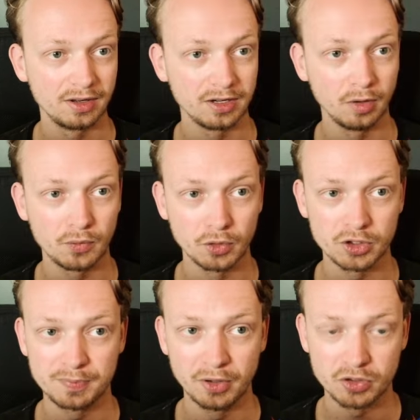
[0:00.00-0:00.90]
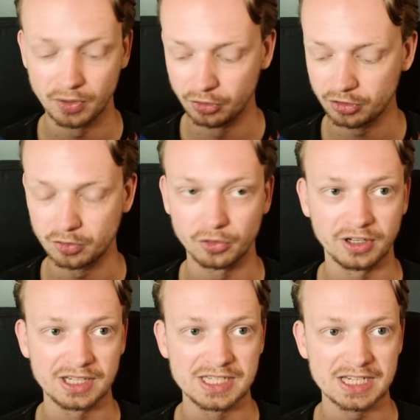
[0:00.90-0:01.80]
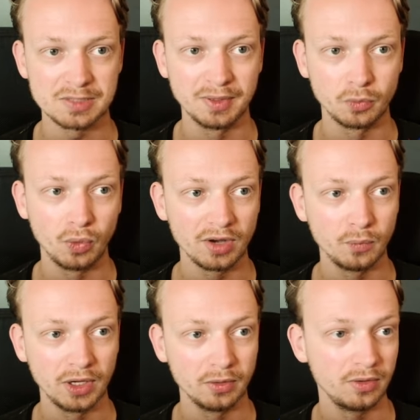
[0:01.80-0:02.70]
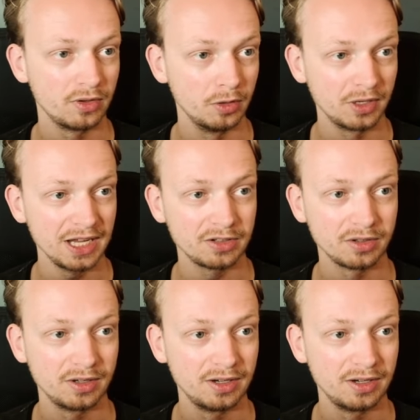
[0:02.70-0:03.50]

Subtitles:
Now of course post 100 doesn't exist, but 1 will. Look at that.